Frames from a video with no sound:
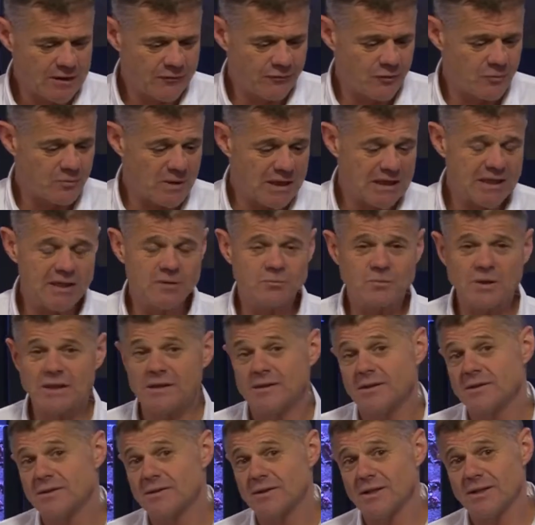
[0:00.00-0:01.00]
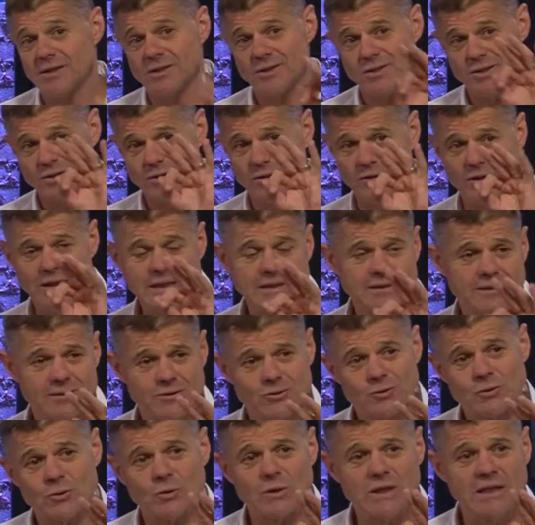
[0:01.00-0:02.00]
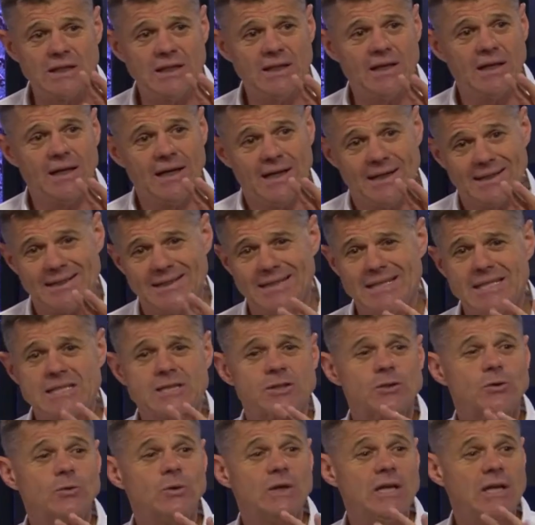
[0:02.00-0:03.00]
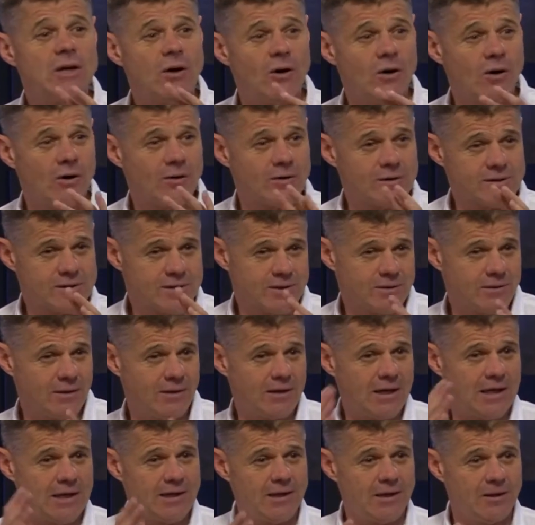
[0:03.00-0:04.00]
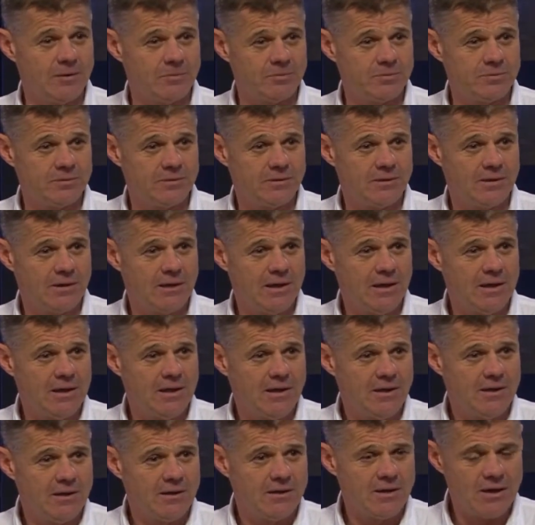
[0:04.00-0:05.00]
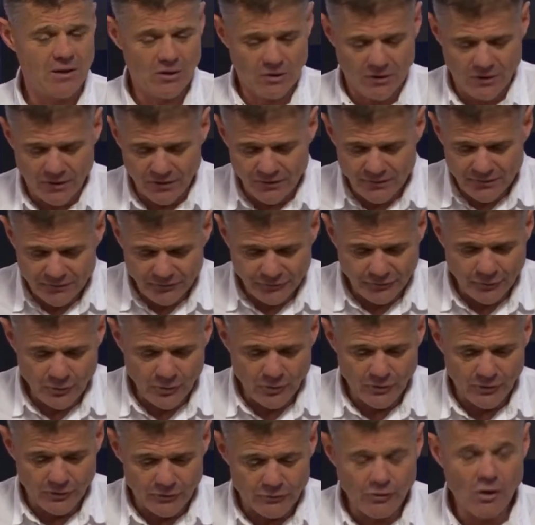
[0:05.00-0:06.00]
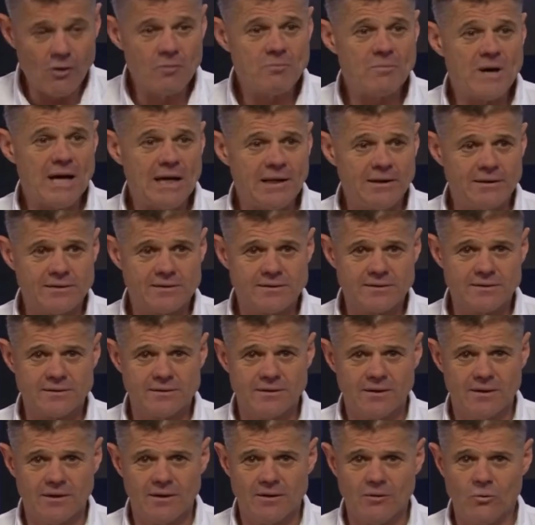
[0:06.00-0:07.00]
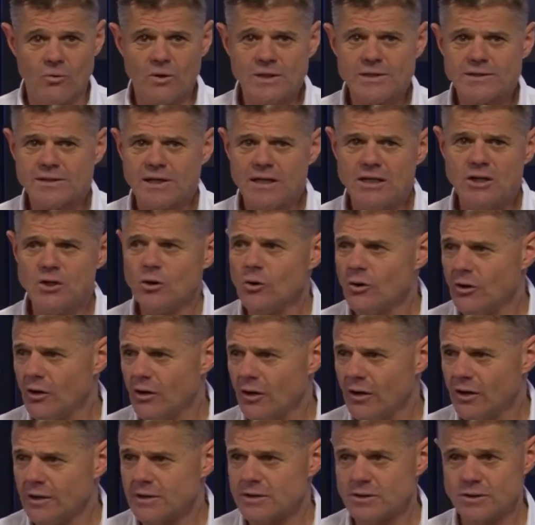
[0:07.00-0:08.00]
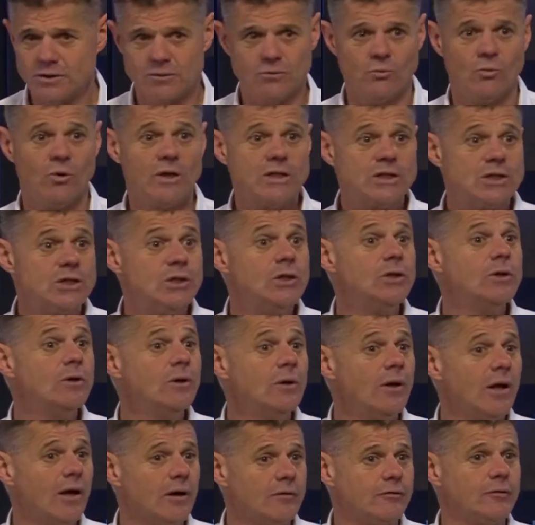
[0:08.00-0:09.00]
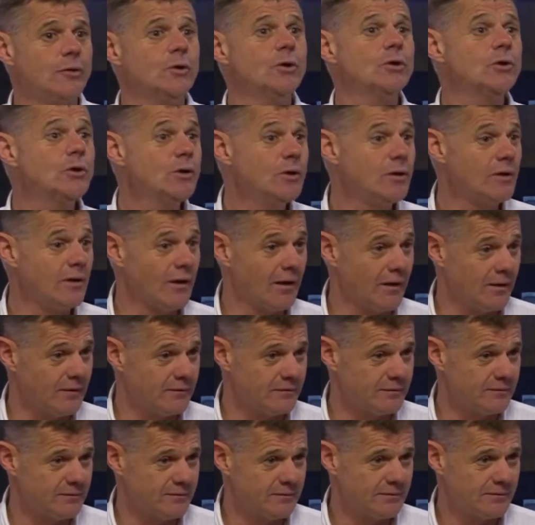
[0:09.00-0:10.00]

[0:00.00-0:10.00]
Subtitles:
if you're making big decisions, you need at least three R's to line up. The R for romance. What's in your heart? What do you love? Who do you love?